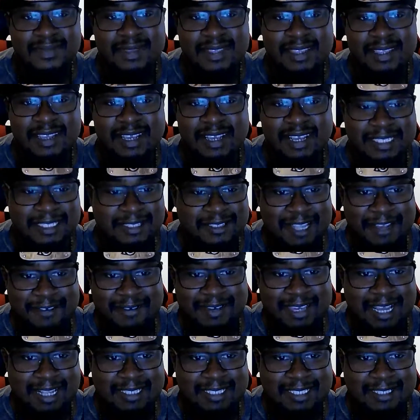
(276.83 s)
Uh, so now we
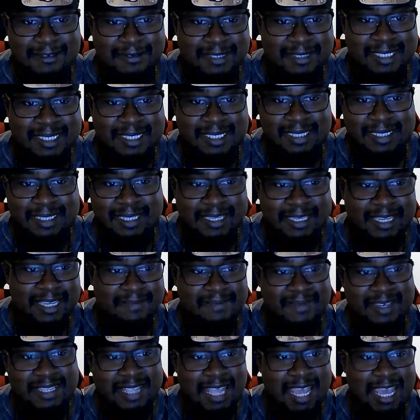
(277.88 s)
got Zeus. Look at
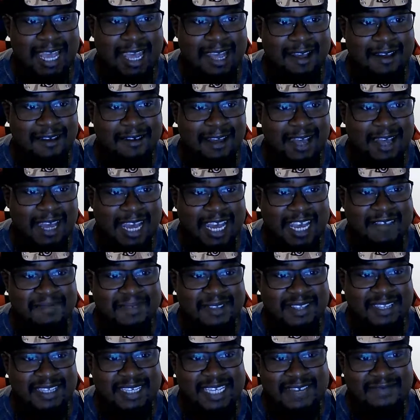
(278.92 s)
me now. I've
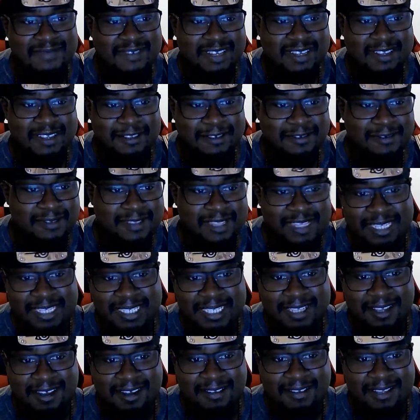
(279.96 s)
been given a new
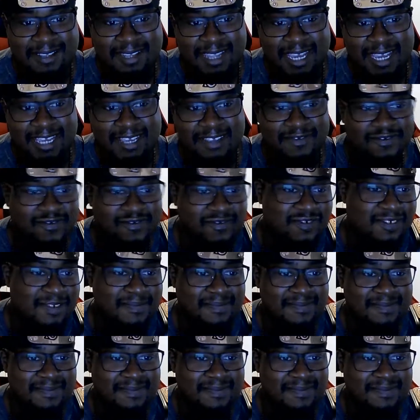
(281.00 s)
lease on life.